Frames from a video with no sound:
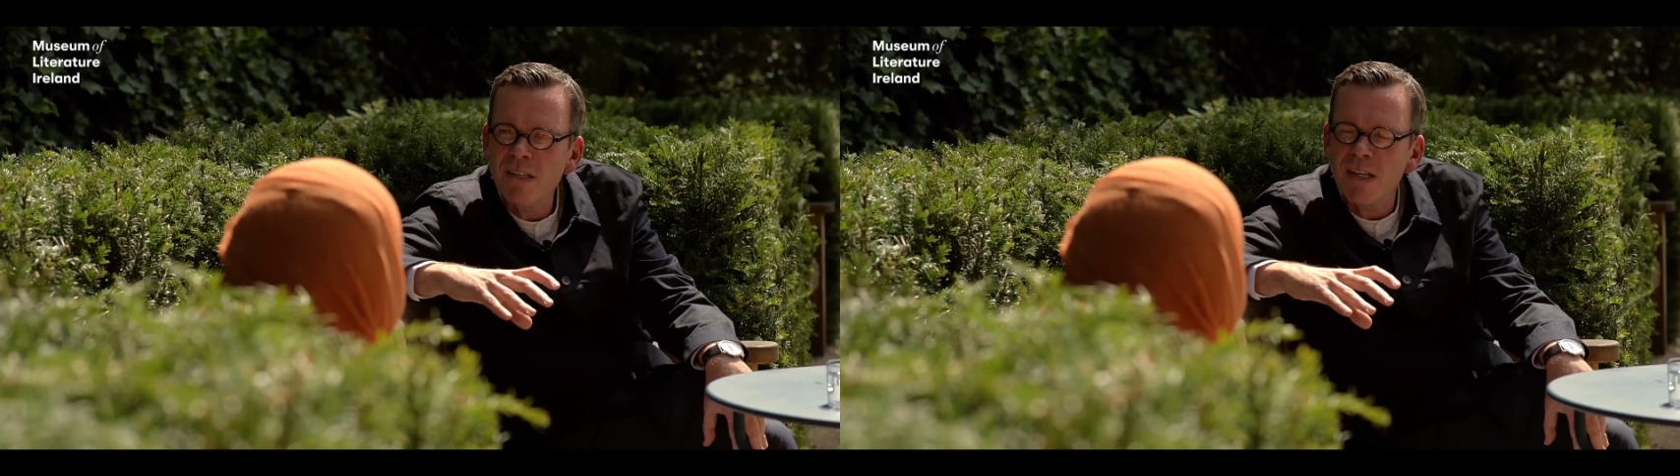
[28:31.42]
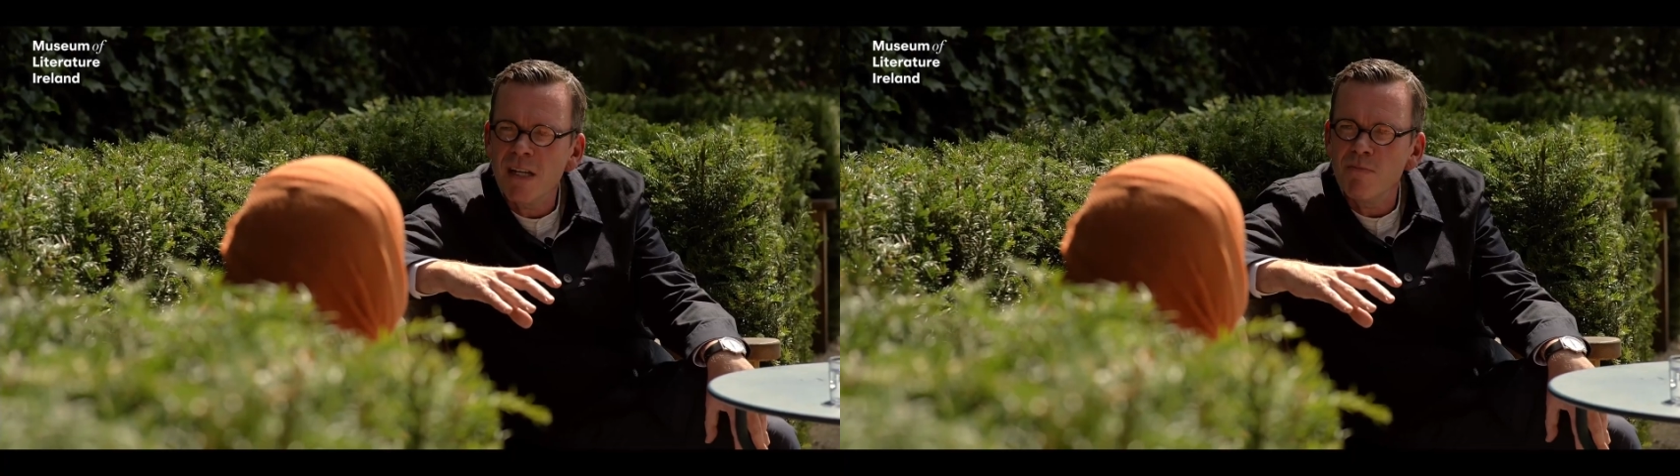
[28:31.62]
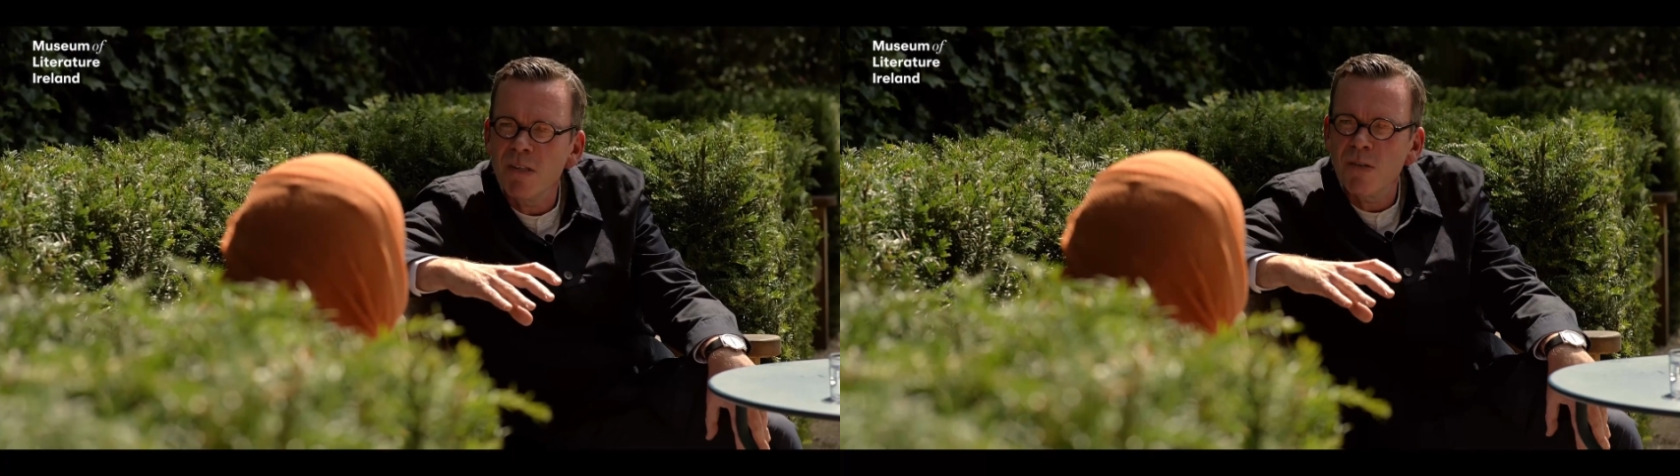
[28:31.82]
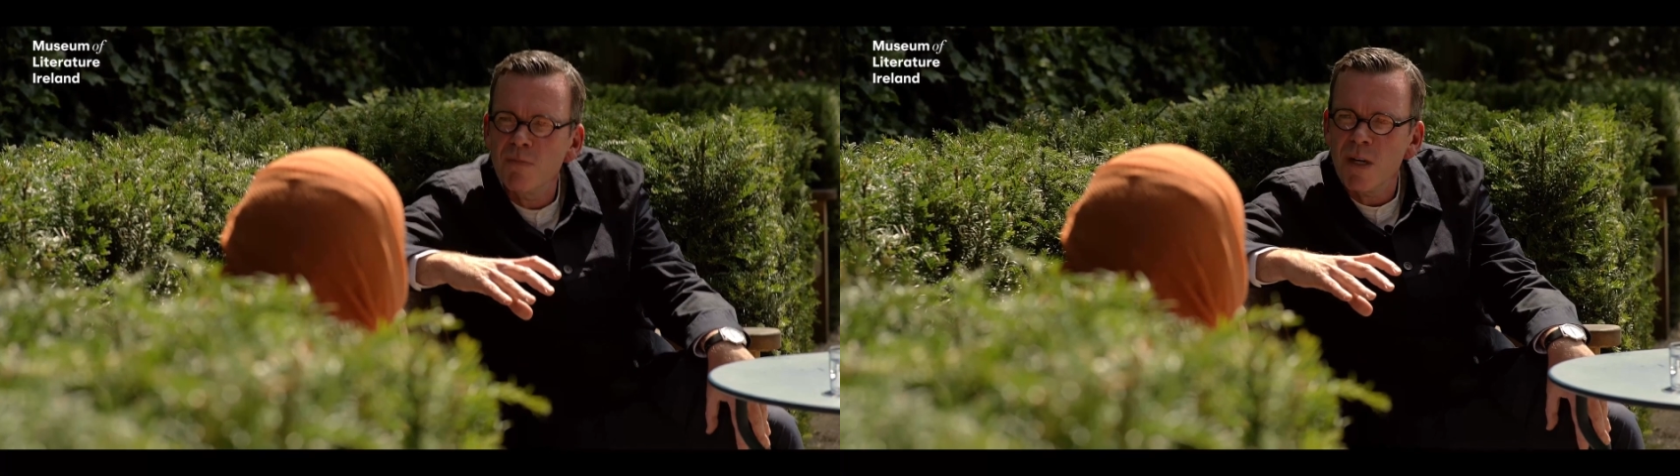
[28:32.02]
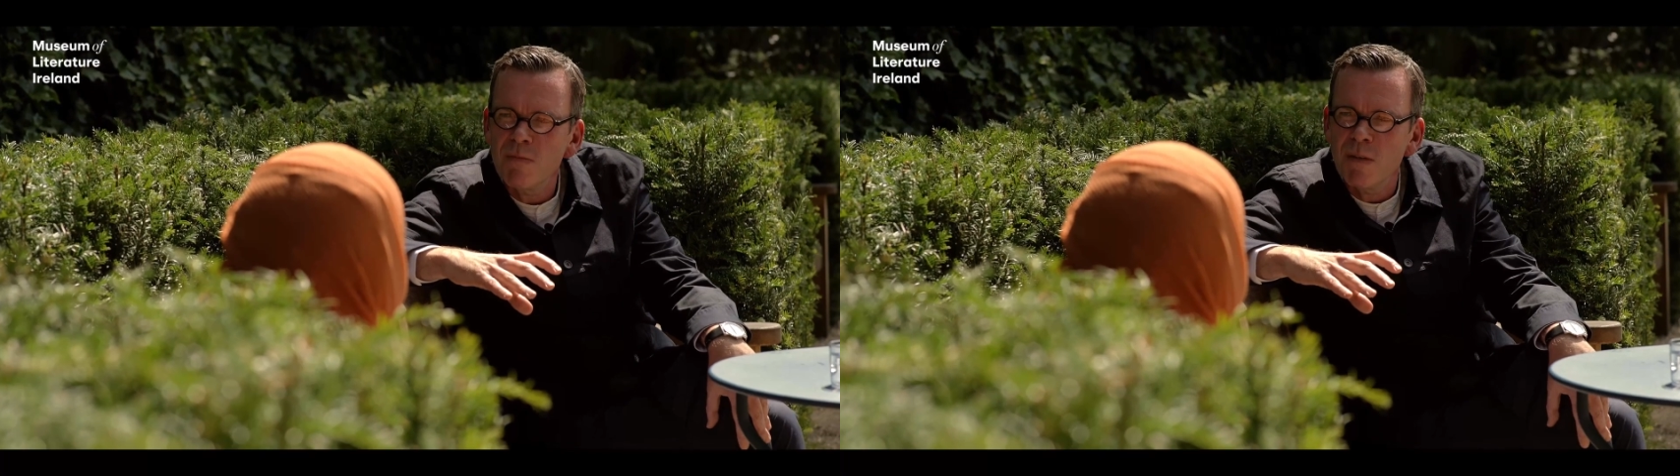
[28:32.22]
statements
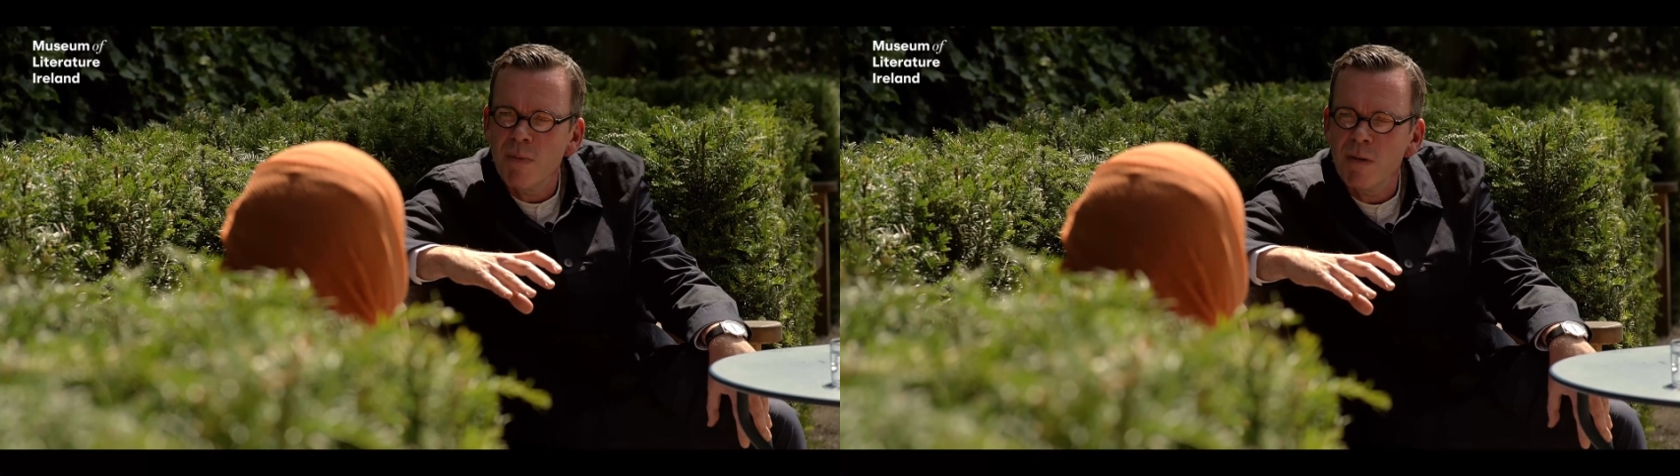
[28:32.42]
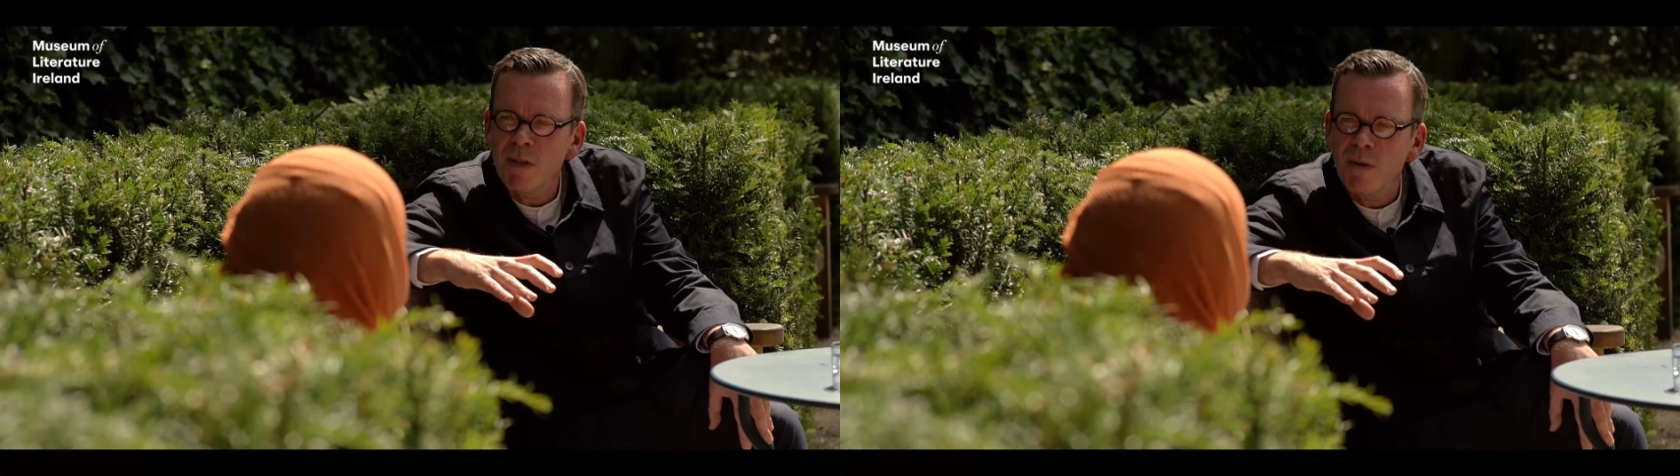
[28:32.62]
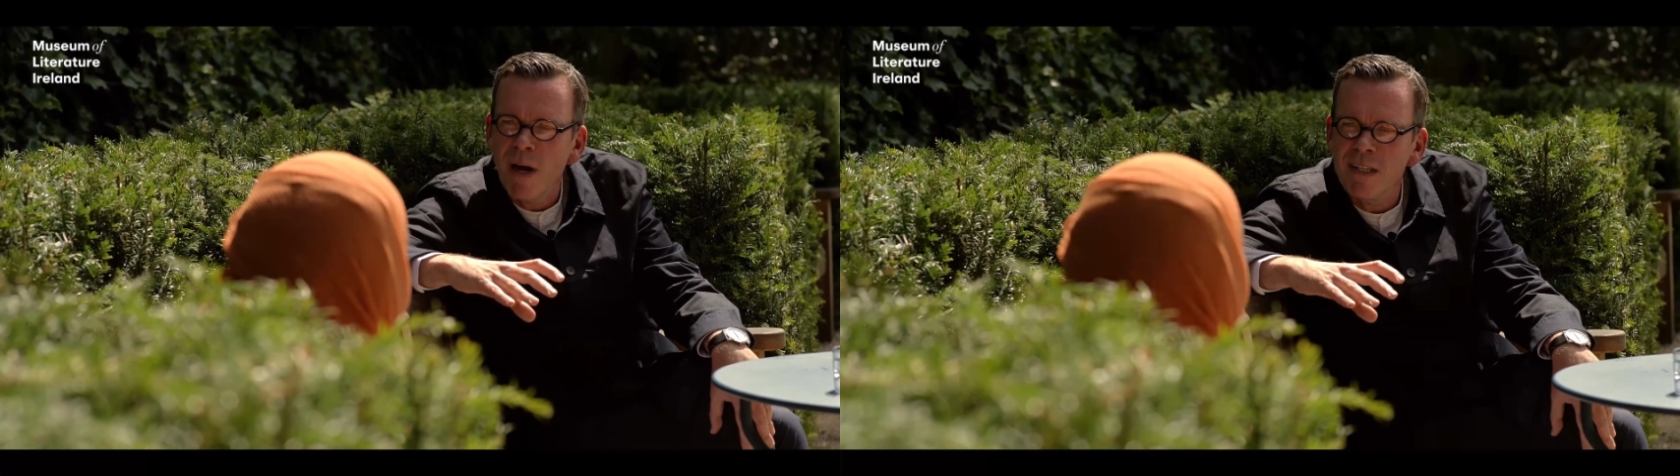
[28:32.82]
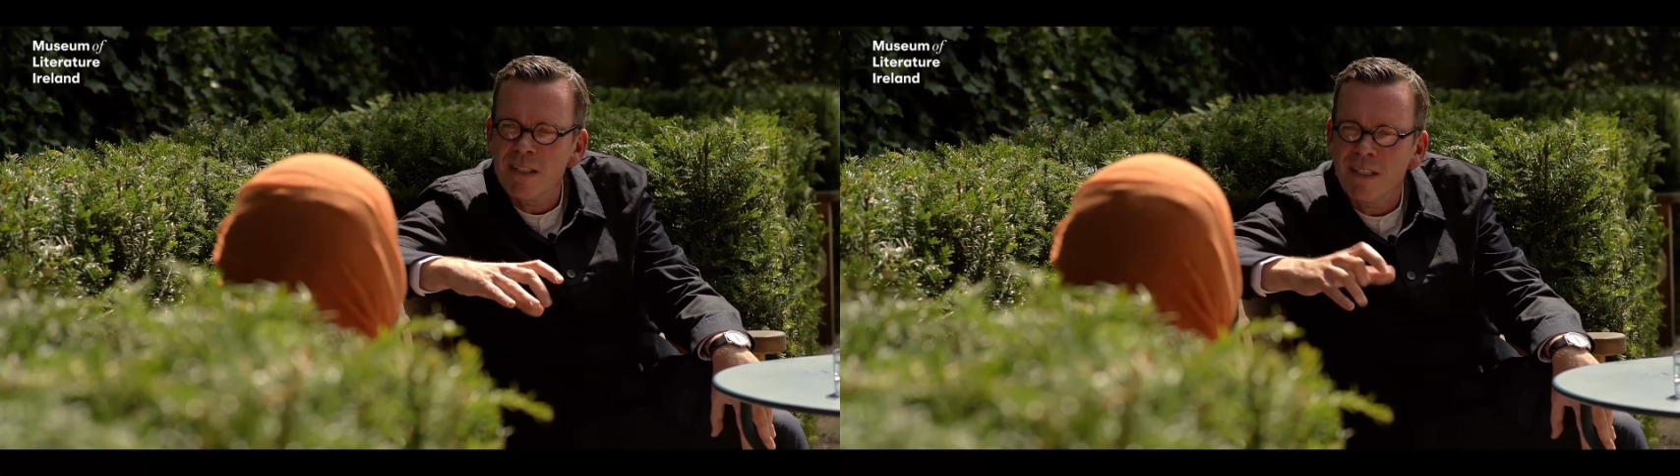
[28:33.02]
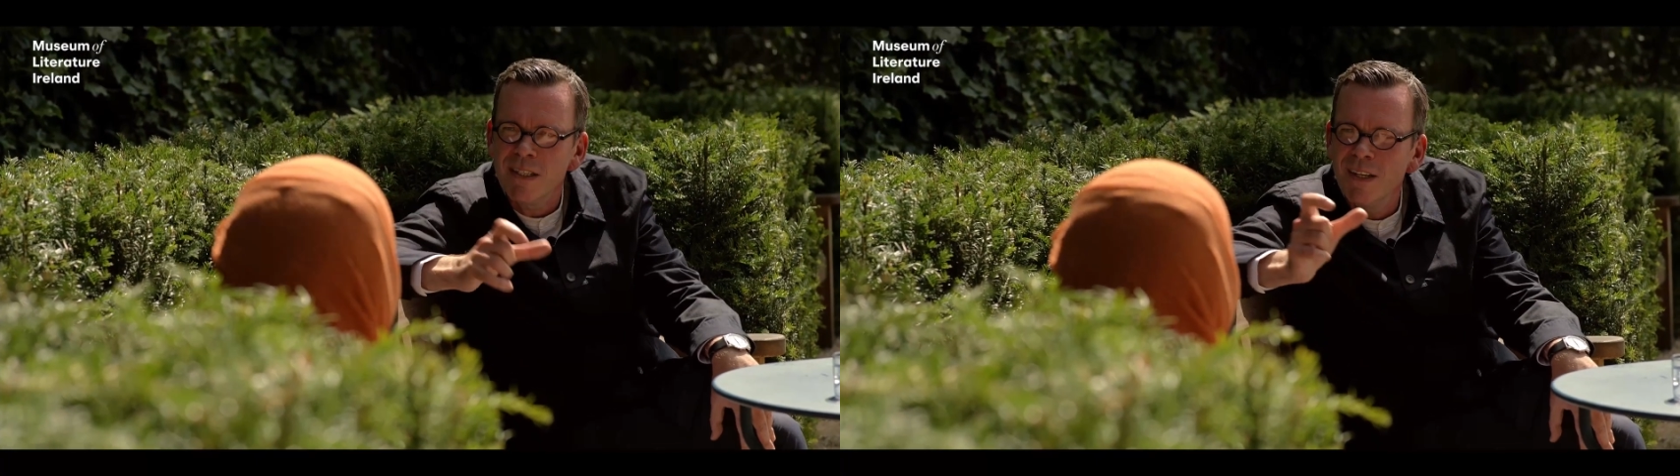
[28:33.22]
sometimes about
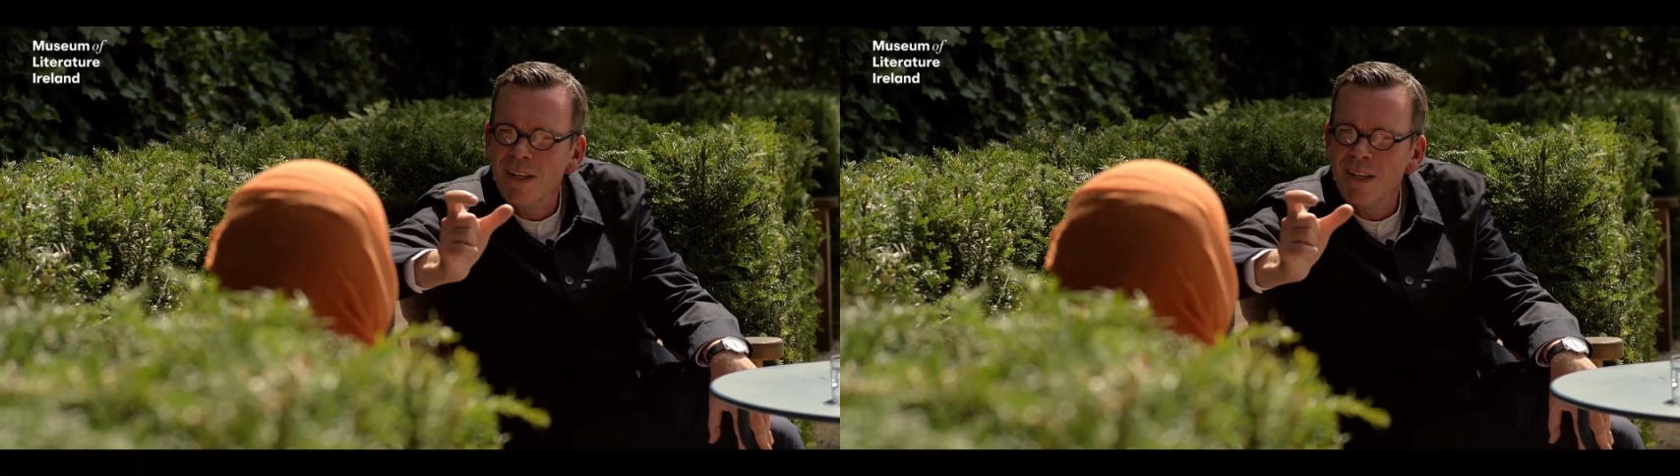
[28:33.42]
humanity